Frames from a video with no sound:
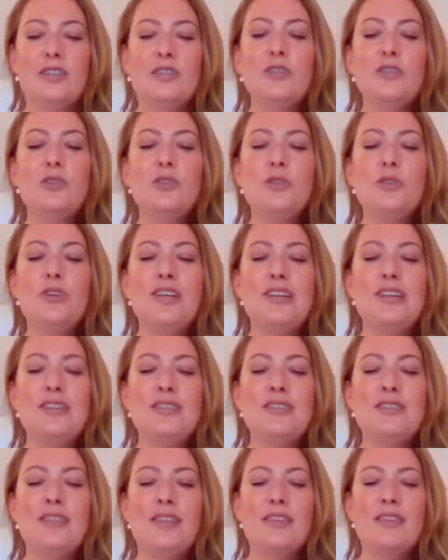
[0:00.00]
to join
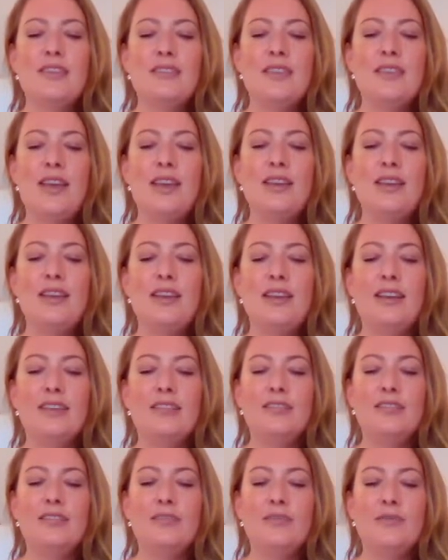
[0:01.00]
us in this
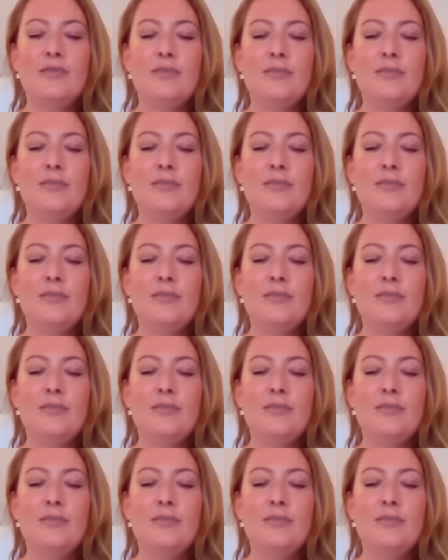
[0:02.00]
healing